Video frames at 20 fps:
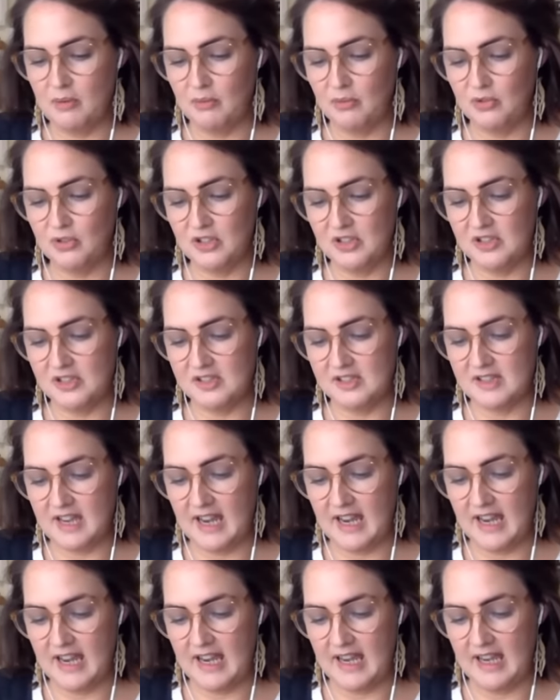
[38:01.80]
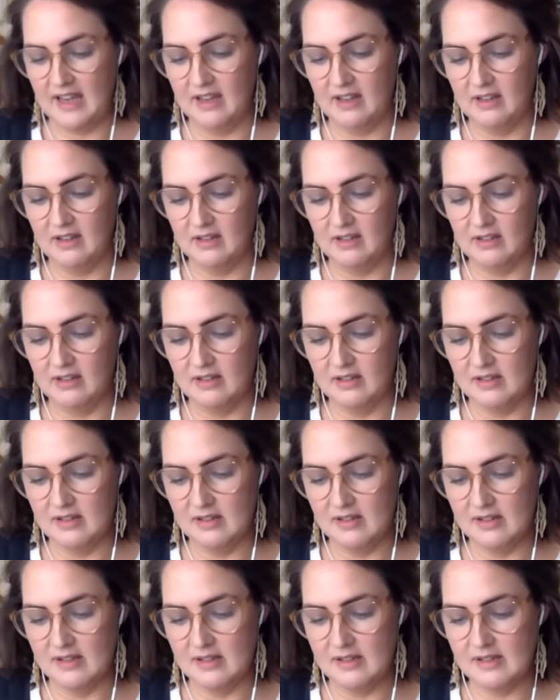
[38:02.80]
one will just stay
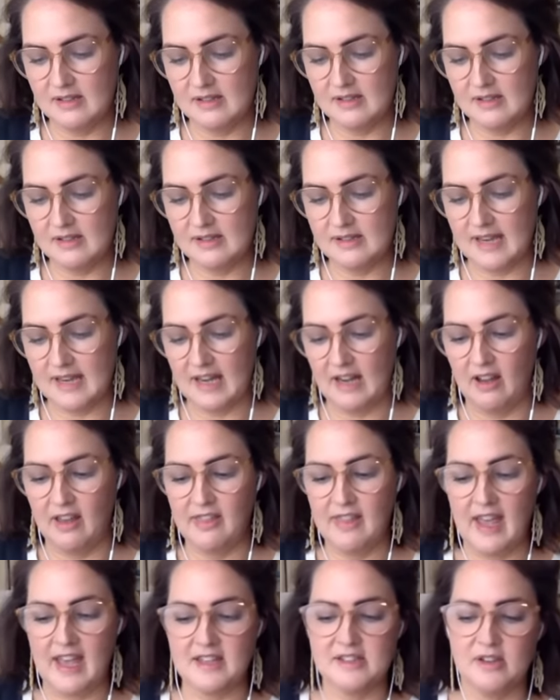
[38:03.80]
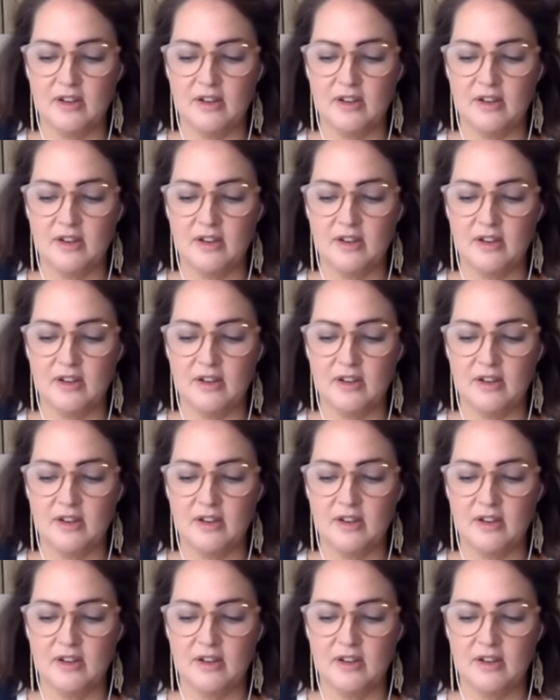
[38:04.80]
stay like that.